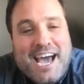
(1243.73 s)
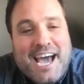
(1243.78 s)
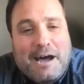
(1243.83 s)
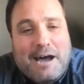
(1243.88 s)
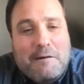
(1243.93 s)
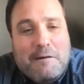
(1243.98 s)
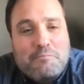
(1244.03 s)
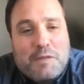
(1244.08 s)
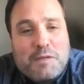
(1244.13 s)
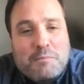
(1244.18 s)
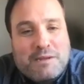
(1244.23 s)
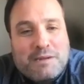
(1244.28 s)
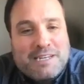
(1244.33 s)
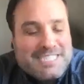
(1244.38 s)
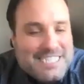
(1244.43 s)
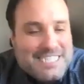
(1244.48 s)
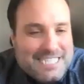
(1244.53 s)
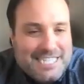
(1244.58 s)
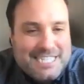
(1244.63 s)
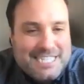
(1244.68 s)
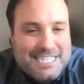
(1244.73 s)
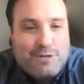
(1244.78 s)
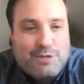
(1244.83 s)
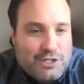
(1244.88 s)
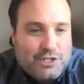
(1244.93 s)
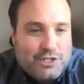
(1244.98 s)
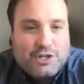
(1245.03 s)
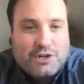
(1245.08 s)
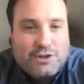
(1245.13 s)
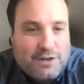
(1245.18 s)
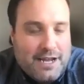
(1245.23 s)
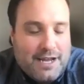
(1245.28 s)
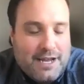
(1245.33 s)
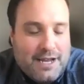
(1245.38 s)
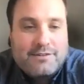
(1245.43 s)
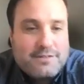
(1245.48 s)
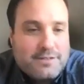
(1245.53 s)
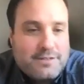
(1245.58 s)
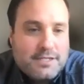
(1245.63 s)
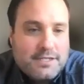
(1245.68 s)
But it's continuing to churn
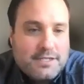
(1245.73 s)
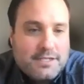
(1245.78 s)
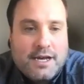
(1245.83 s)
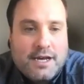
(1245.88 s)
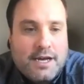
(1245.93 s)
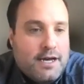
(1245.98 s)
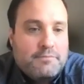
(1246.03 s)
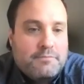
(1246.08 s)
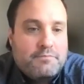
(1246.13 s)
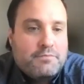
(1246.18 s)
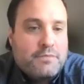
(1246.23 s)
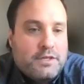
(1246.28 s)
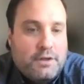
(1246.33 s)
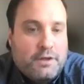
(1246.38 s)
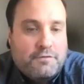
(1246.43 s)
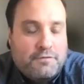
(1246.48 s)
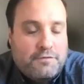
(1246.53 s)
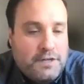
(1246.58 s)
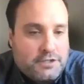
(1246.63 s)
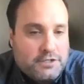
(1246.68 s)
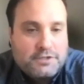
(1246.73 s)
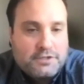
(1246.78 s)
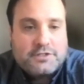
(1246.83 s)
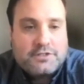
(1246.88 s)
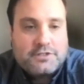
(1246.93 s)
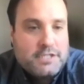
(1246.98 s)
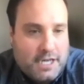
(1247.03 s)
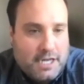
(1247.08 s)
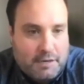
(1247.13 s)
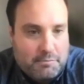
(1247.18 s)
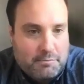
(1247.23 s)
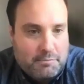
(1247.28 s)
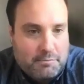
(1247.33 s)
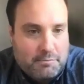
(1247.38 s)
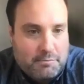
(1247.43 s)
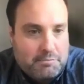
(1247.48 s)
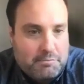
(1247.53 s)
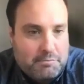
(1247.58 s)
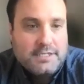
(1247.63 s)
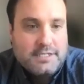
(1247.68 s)
out, features and
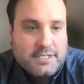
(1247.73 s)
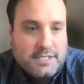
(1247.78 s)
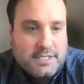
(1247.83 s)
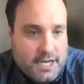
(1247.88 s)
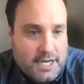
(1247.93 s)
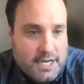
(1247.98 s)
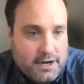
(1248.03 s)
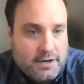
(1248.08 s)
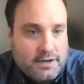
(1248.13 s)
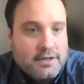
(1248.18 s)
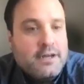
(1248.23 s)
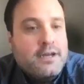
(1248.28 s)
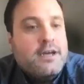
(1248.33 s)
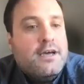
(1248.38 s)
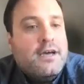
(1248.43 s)
capabilities there.